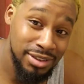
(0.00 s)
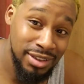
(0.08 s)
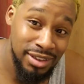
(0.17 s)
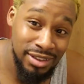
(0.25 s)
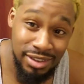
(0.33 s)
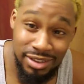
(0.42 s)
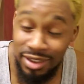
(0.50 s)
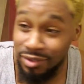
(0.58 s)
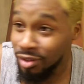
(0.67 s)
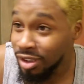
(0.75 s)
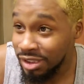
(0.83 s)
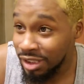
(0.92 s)
say, this
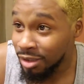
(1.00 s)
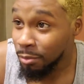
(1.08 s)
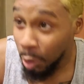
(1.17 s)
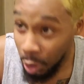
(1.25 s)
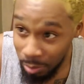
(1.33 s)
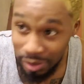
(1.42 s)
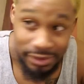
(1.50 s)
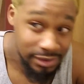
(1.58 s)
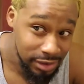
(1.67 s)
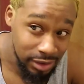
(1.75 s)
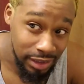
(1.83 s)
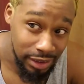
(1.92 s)
stuff looks kind of permanent.
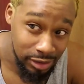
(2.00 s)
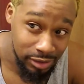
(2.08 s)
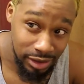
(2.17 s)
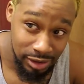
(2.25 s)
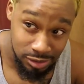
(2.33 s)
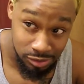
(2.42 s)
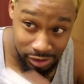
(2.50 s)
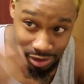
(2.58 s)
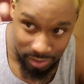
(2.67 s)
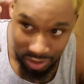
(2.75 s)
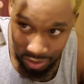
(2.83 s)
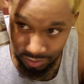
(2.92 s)
like, I don't like it's gonna
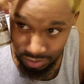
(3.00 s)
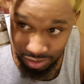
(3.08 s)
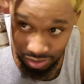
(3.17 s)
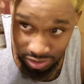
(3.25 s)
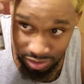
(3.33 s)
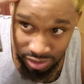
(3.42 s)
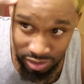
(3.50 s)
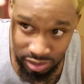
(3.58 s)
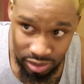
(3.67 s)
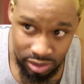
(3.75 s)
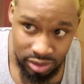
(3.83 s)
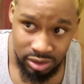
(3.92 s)
come off, you know?
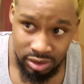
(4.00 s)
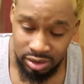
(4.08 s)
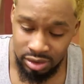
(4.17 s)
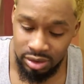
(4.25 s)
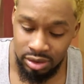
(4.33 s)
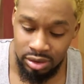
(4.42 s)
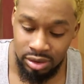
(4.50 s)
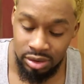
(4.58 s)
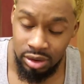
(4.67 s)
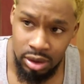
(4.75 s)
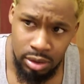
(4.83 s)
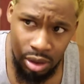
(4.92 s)

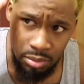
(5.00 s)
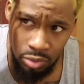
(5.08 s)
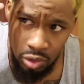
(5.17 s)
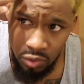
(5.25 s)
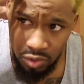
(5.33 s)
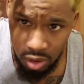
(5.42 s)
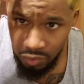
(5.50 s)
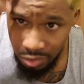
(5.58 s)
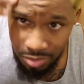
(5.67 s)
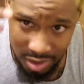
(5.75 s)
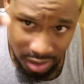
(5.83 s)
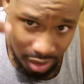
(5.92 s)
It, it moves though
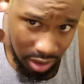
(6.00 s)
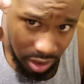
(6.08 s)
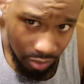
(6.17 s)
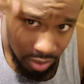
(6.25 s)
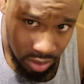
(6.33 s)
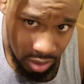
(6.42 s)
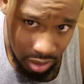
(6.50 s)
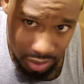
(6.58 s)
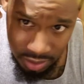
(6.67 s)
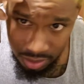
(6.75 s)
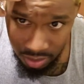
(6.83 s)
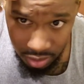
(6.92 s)
from the skin area.
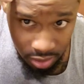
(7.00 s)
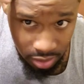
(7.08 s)
Let's see.